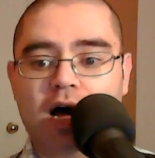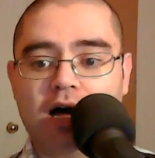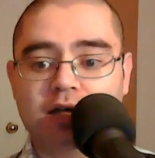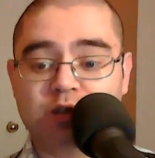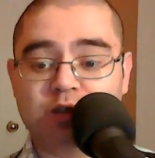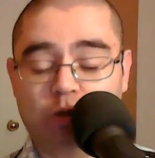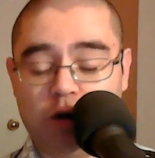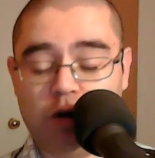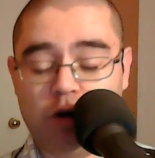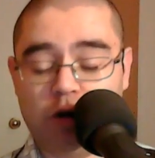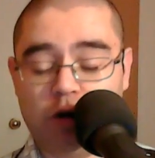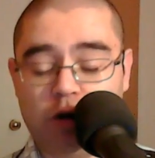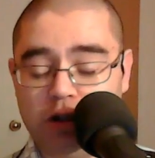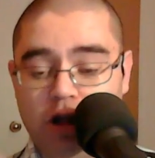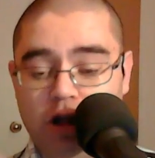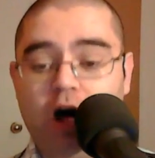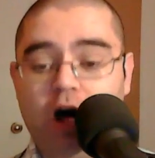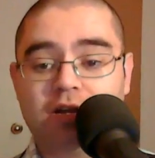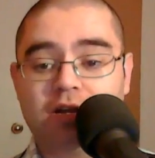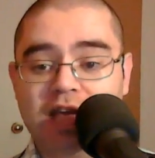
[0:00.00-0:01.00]
So a
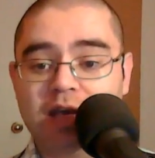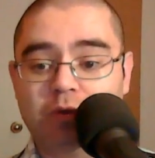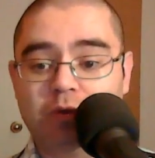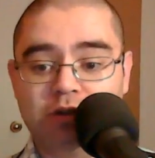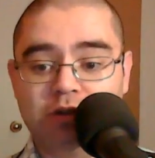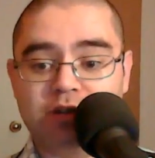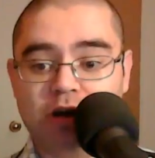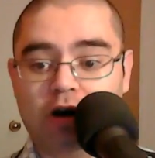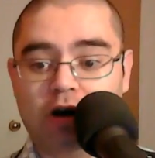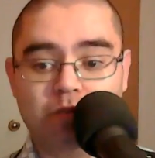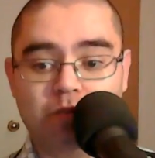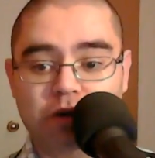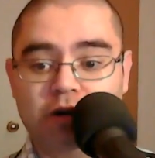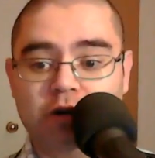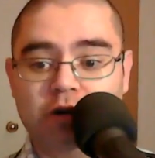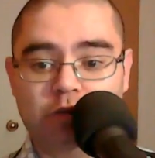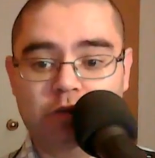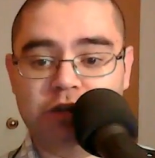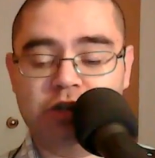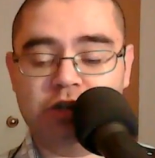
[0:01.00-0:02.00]
lot of cables are
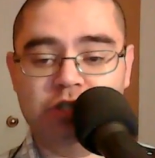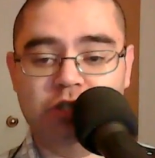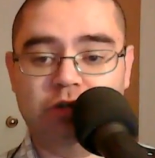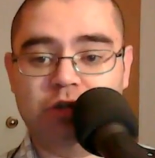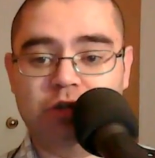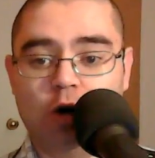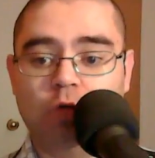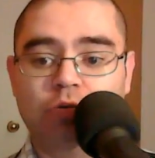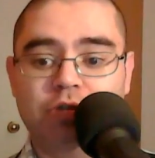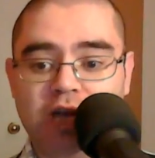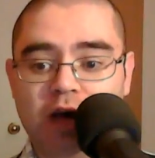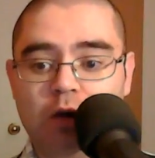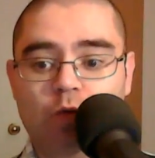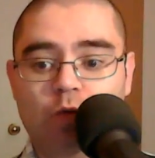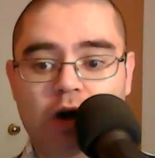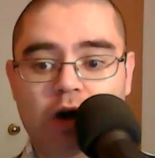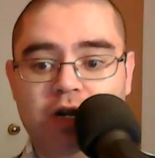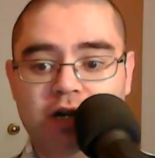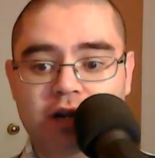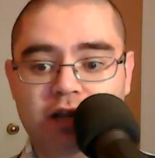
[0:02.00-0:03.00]
built with the shield only
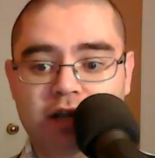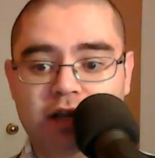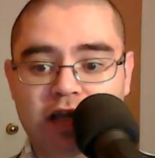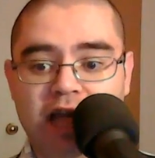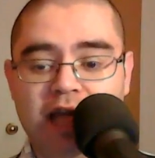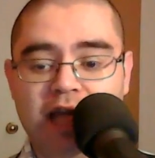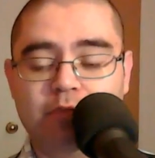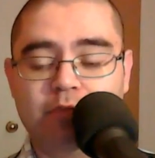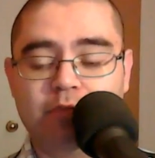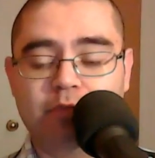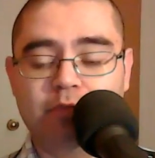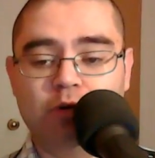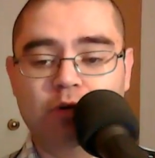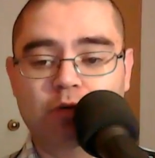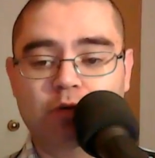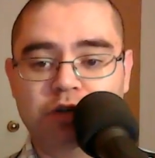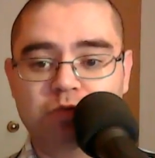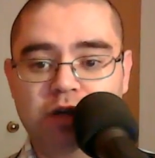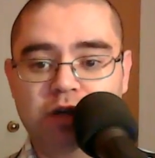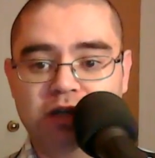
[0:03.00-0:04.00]
at one end of the cable,
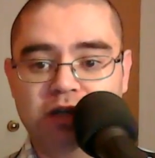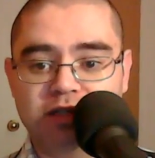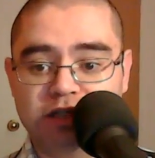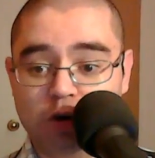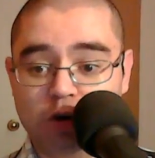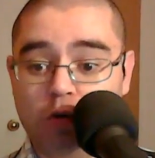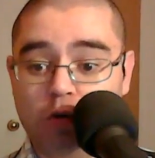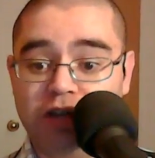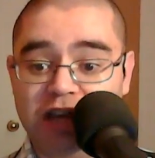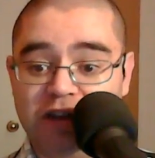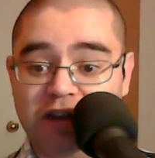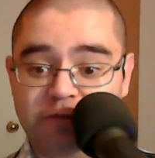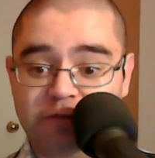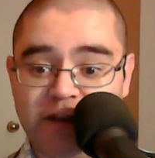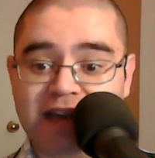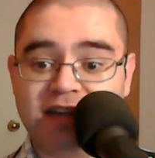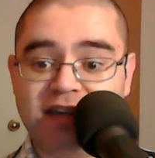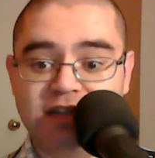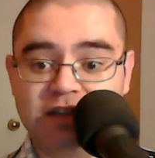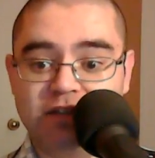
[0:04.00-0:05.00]
which means it's only
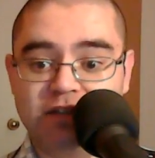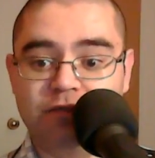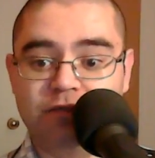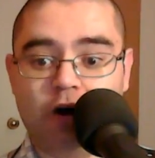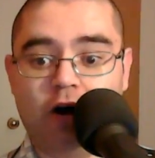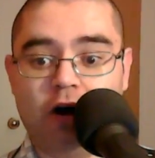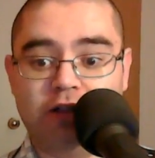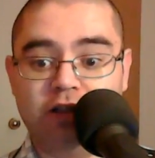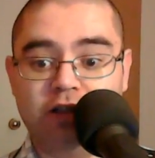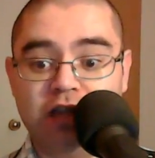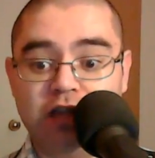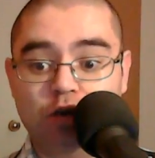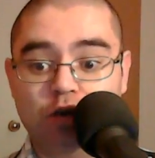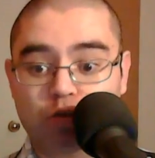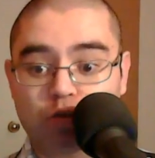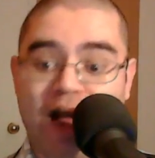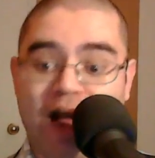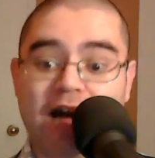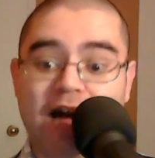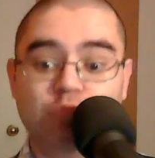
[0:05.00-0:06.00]
effective on the
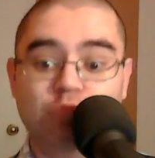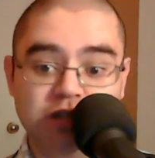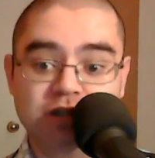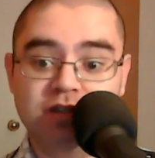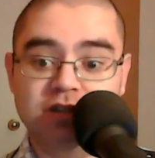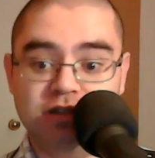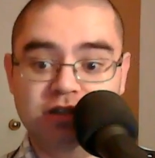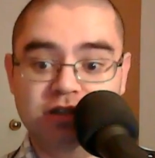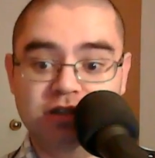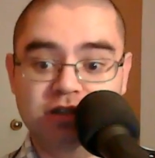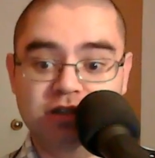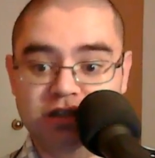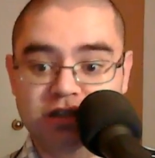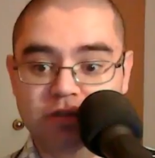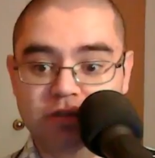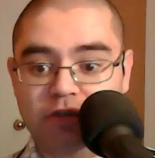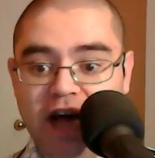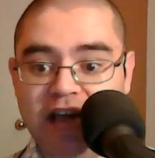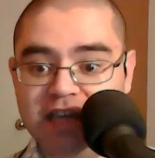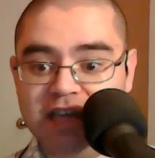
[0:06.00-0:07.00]
grounded
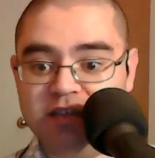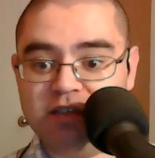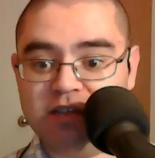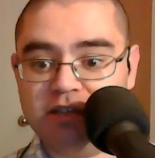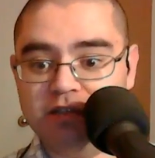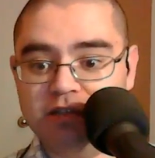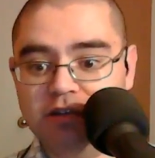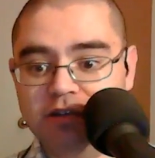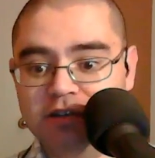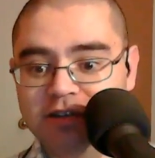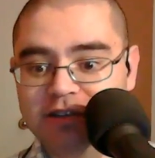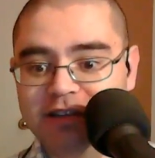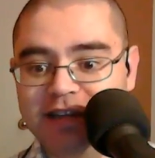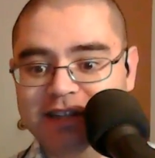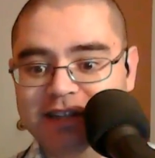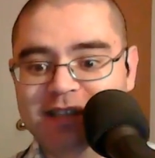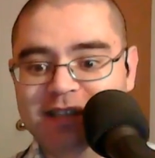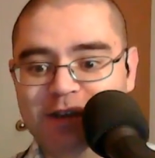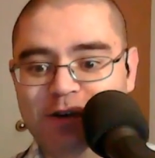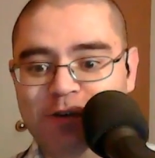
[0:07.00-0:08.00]
device.
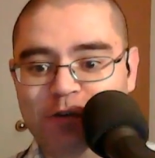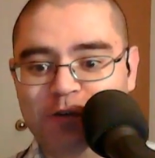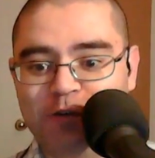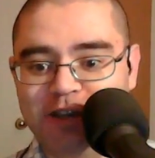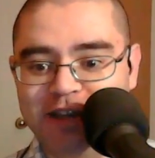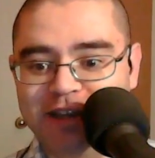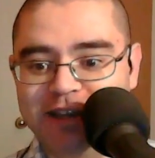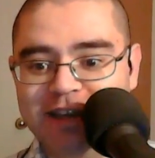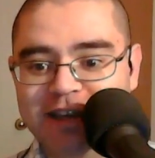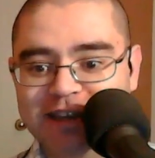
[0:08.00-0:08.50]
That's the only